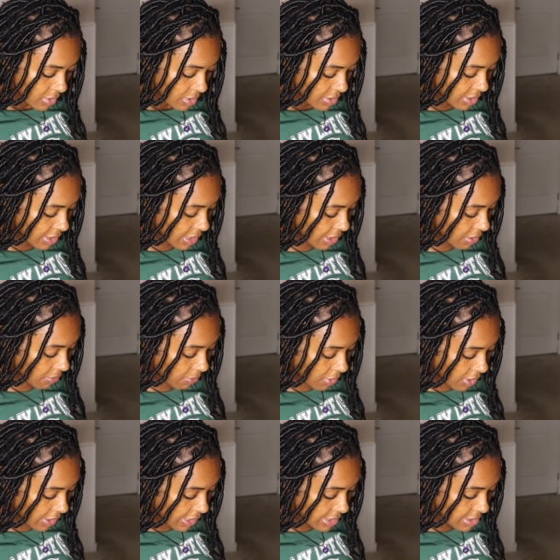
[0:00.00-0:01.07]
The King of
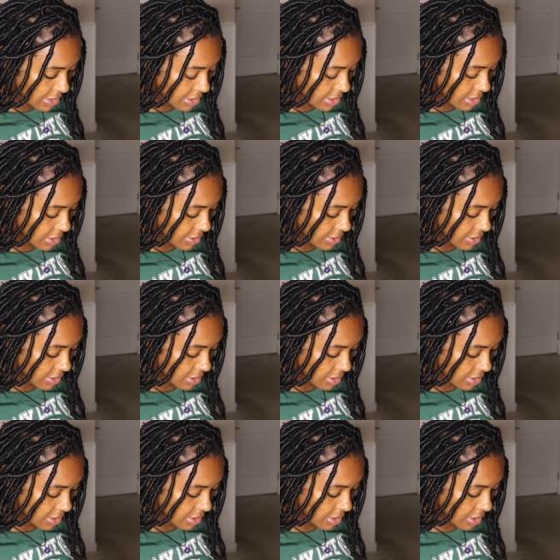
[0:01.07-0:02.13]
Wands.
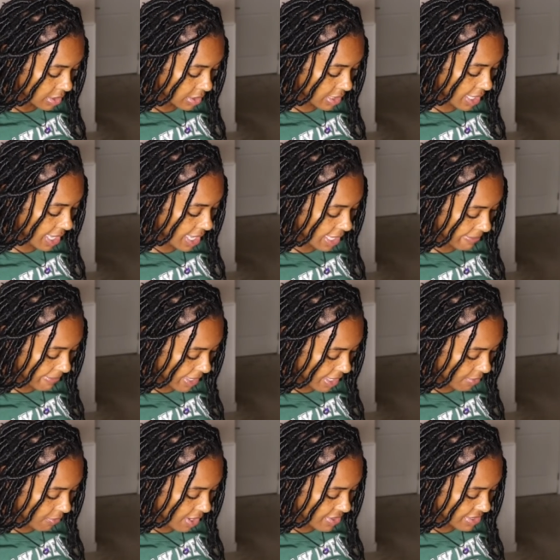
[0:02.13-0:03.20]
The
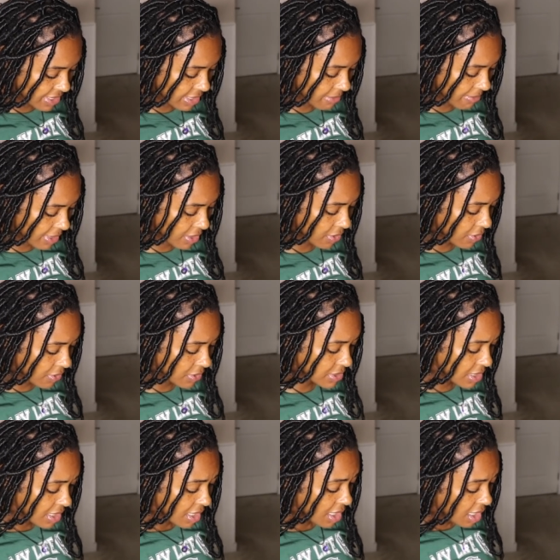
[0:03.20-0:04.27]
Hangman. Why the Ten of
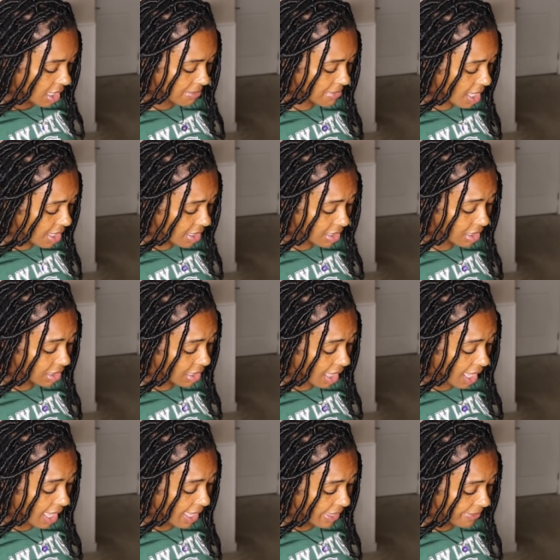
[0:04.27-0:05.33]
Pentacles? I'm not gonna
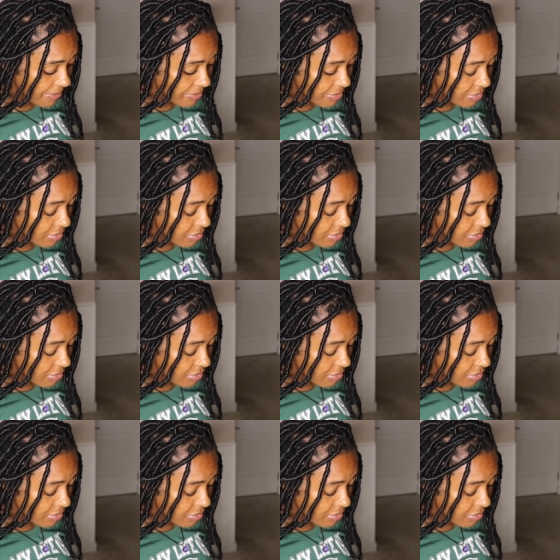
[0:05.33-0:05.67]
lie.